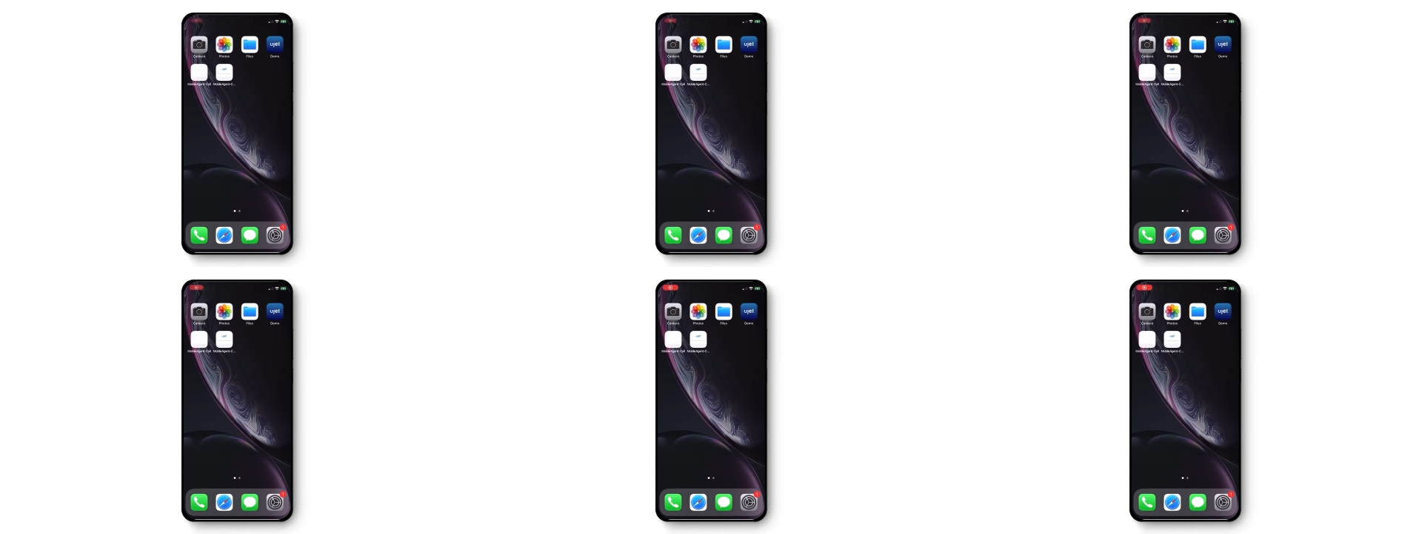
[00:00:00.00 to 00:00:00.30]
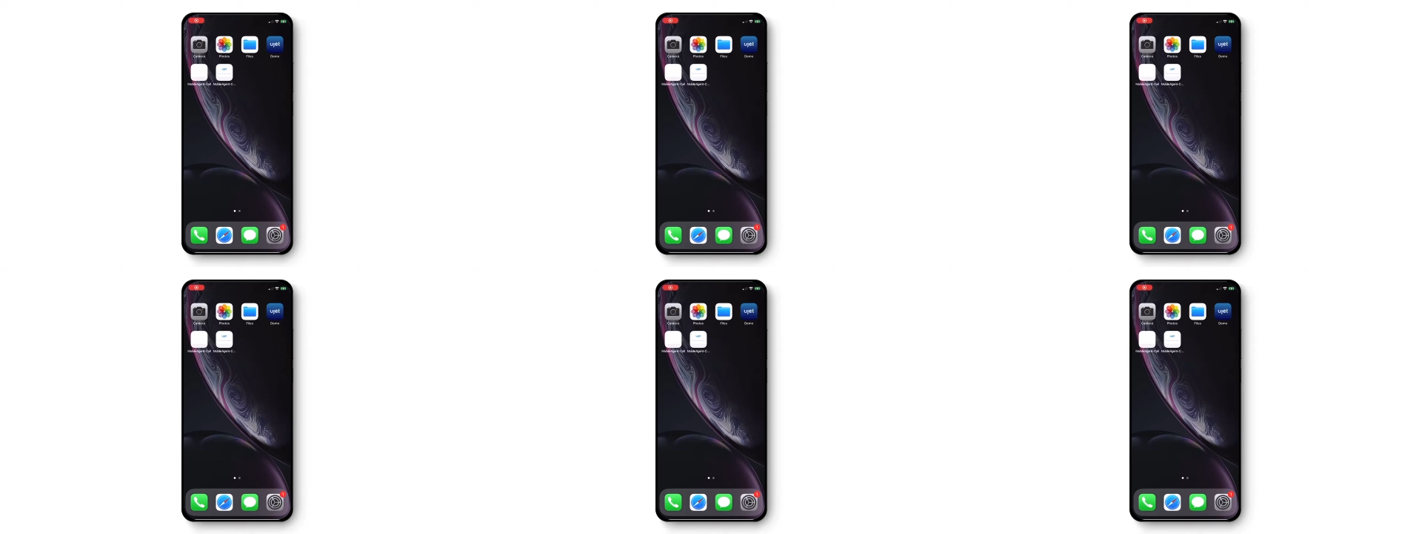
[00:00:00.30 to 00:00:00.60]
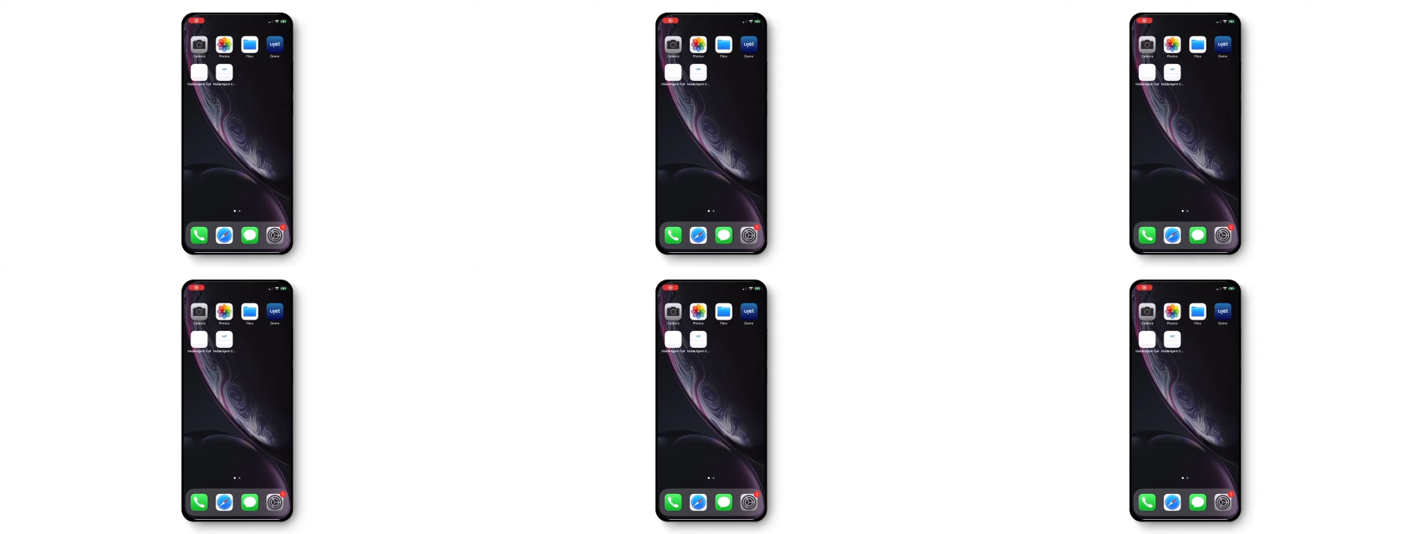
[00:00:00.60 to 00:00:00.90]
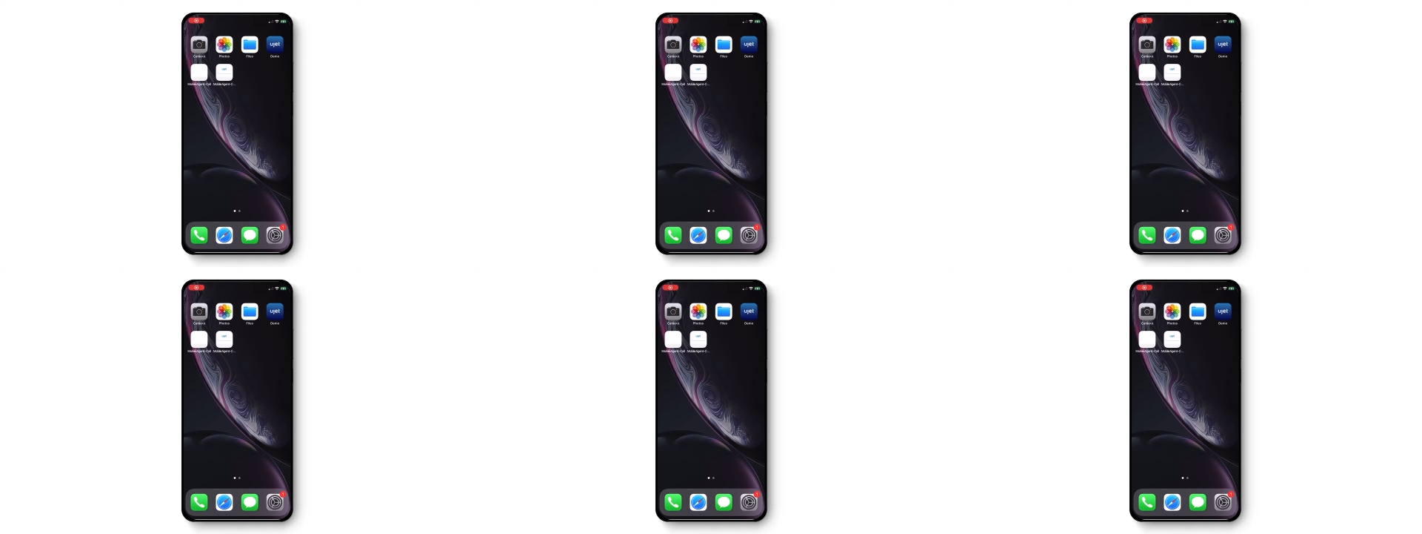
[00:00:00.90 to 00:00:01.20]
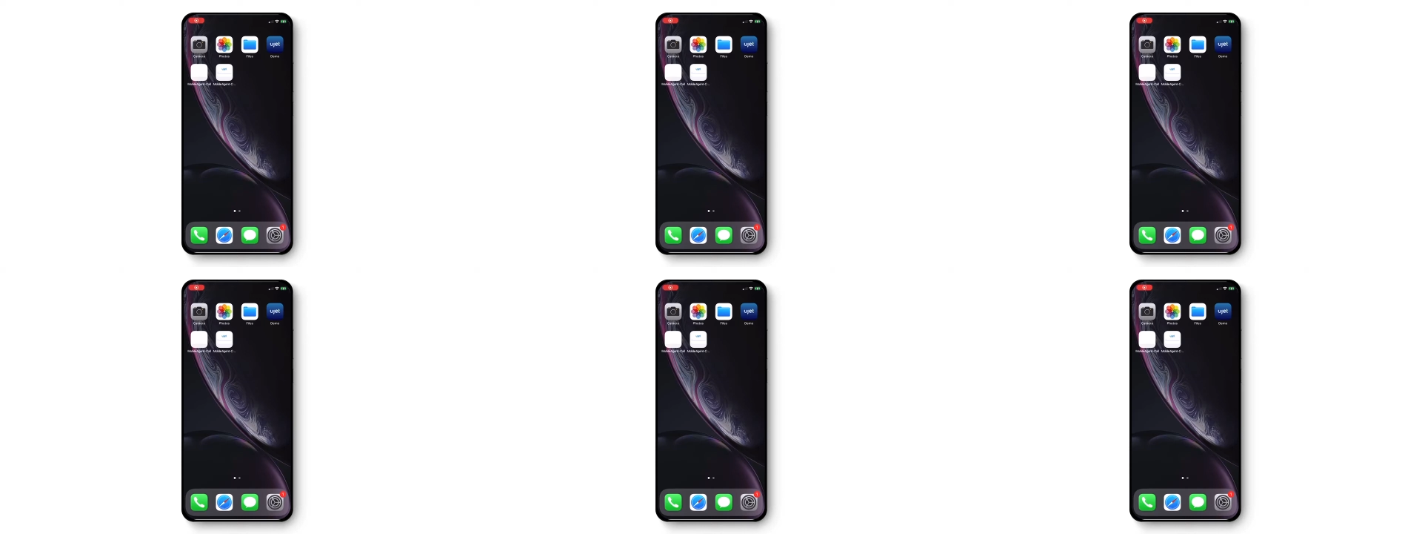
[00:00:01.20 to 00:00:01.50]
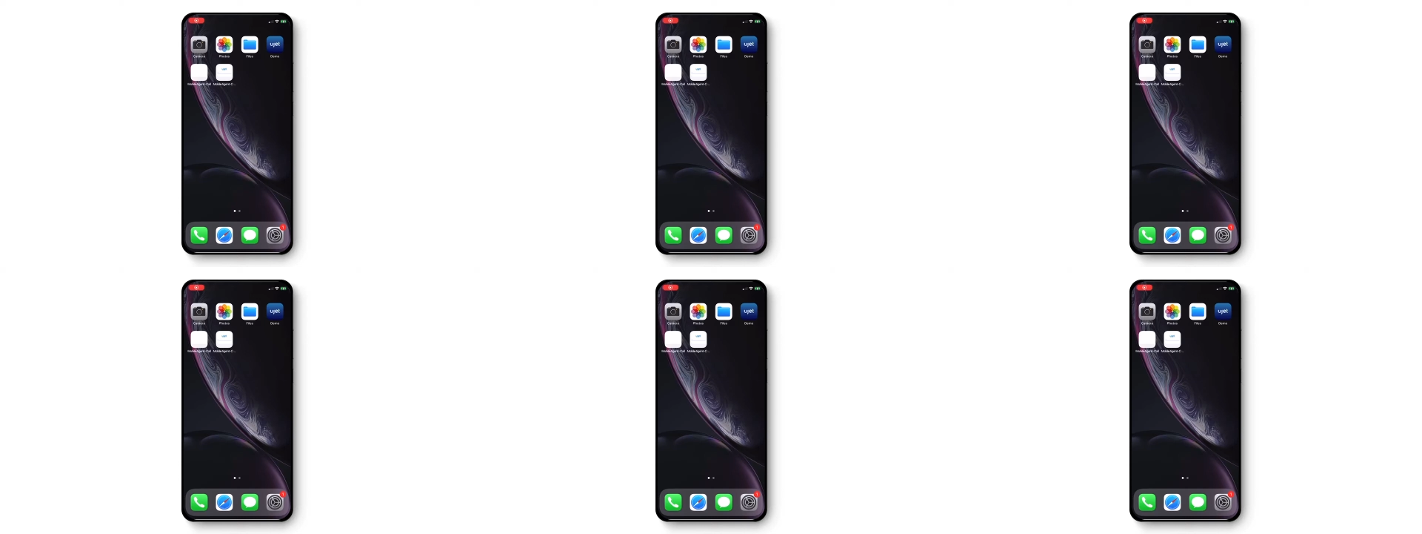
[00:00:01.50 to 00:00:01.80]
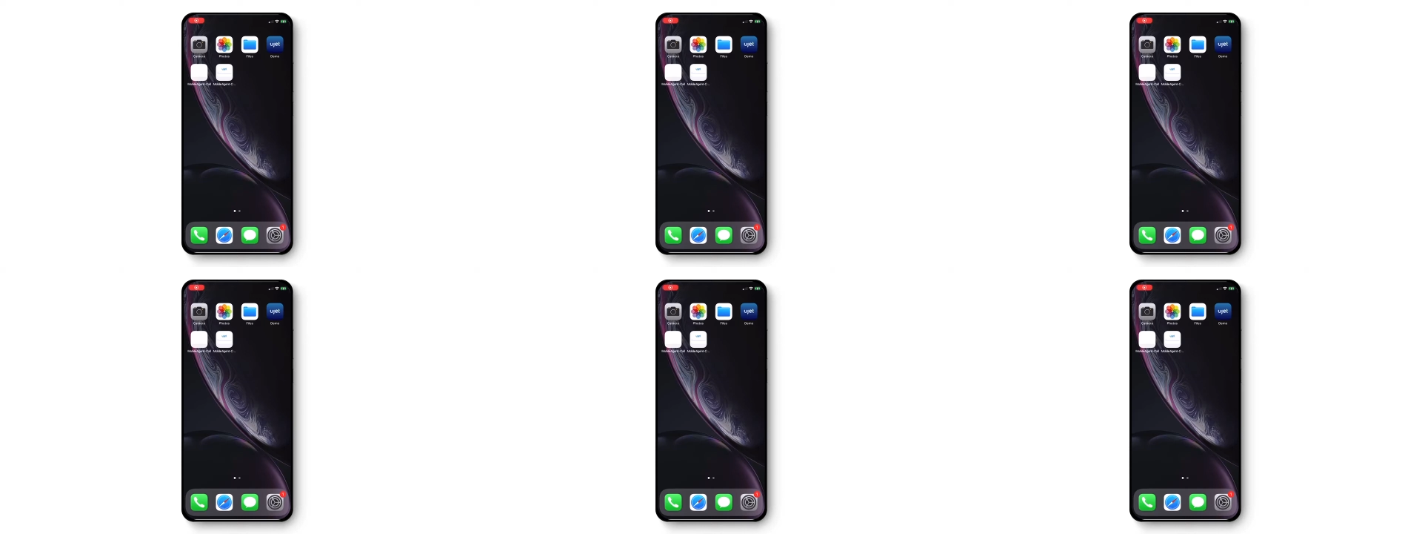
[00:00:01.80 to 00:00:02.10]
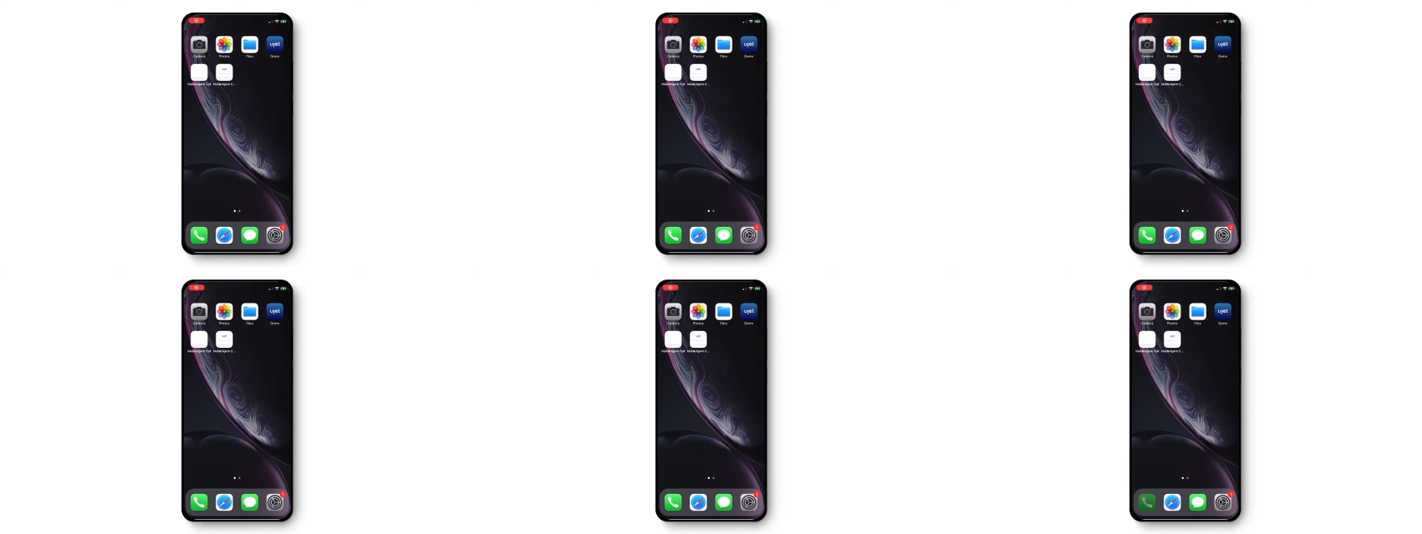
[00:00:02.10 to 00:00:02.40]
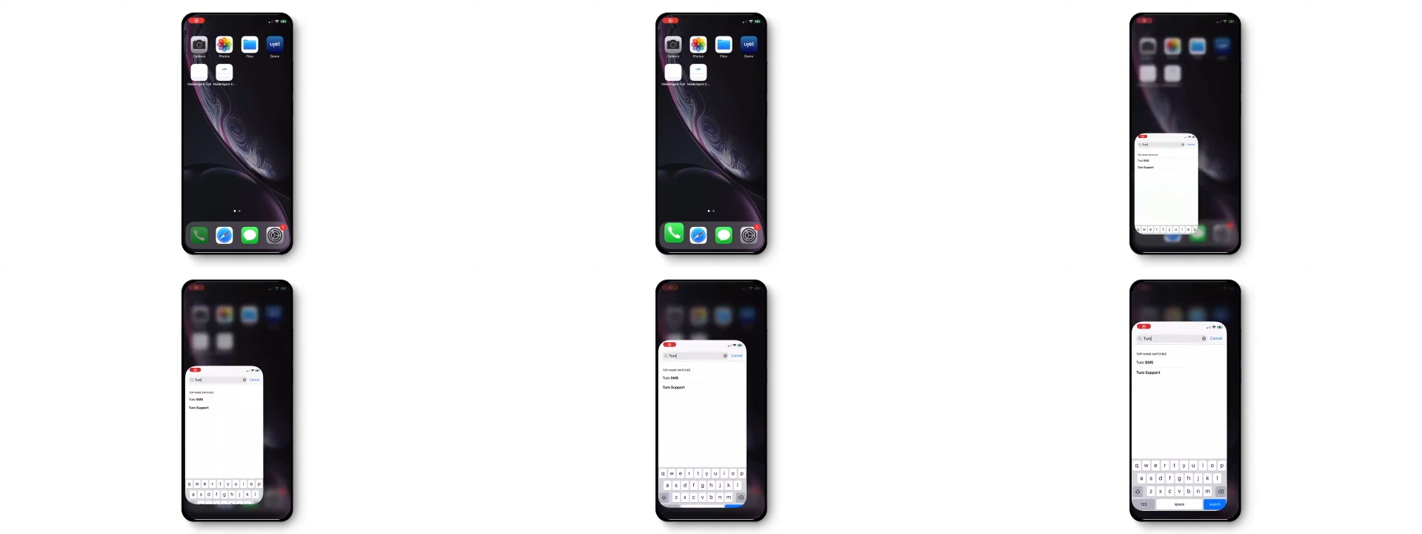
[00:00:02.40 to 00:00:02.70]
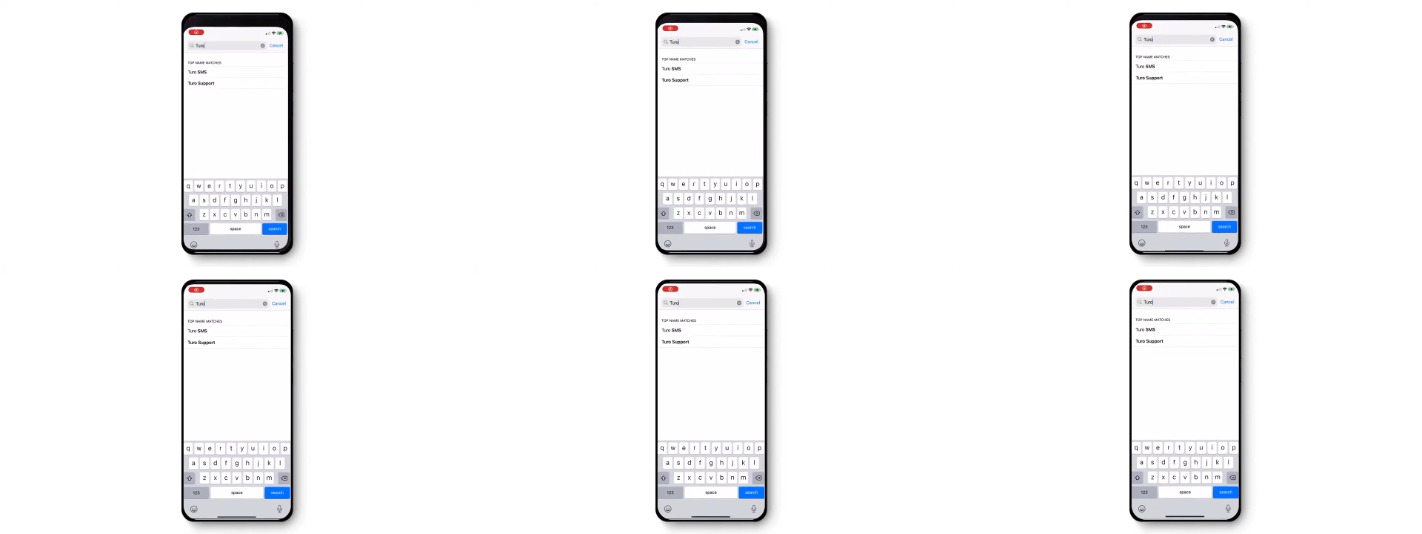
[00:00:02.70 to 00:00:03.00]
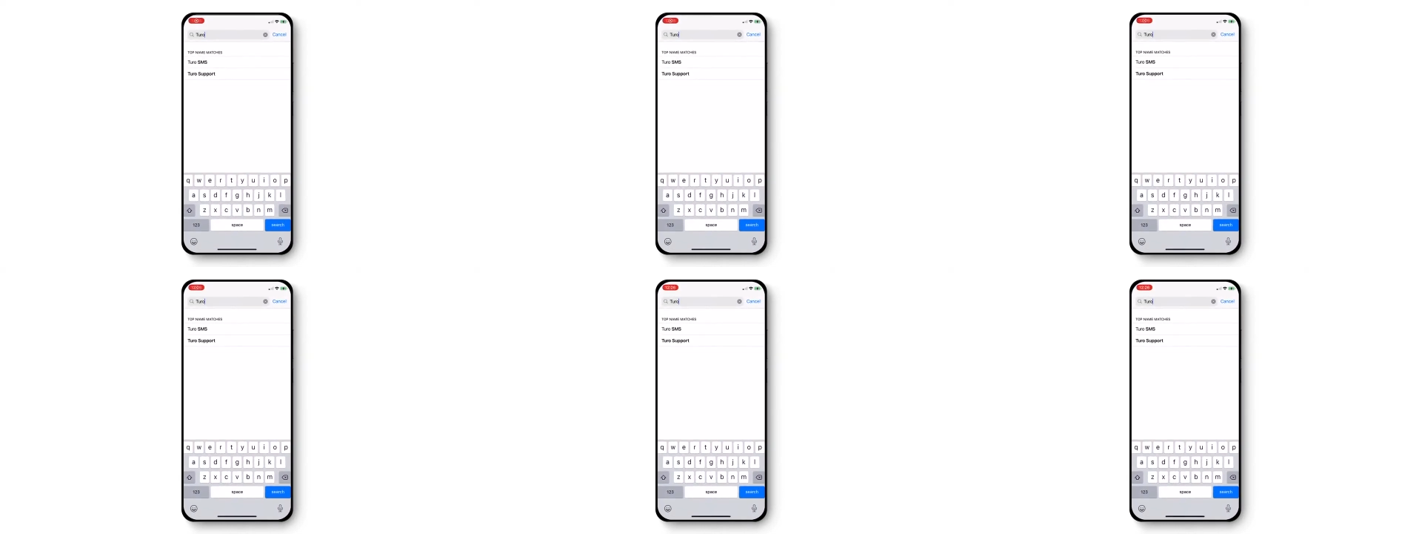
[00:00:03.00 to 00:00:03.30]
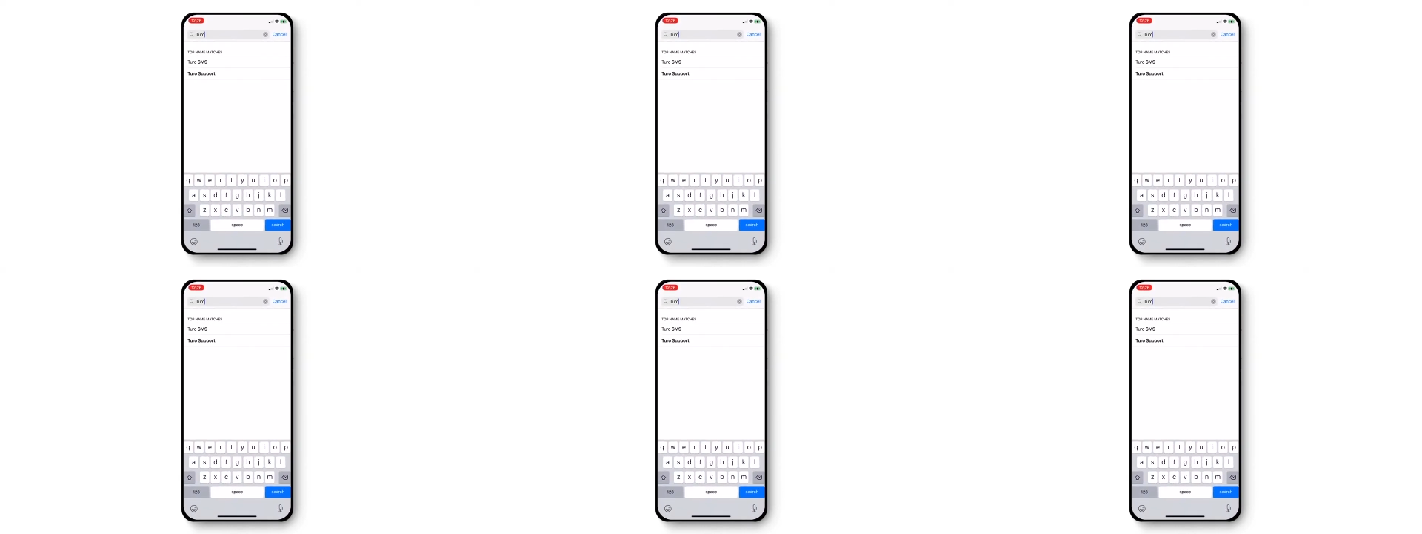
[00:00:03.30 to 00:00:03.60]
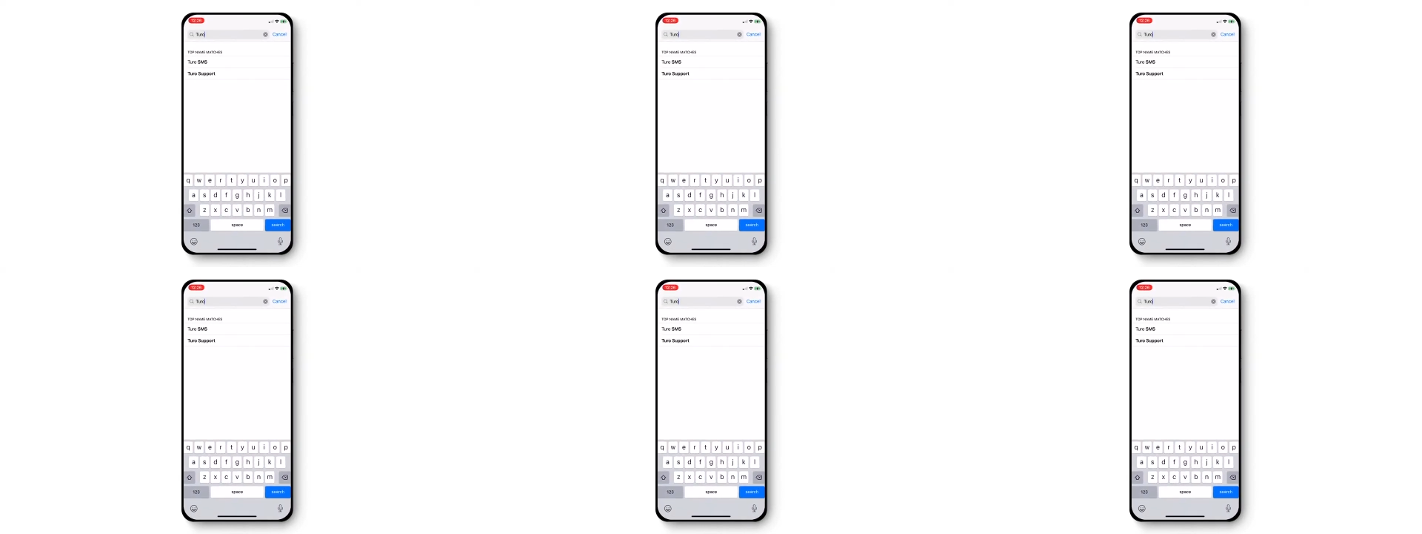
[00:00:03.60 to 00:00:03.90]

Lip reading: [unreadable: no face in view]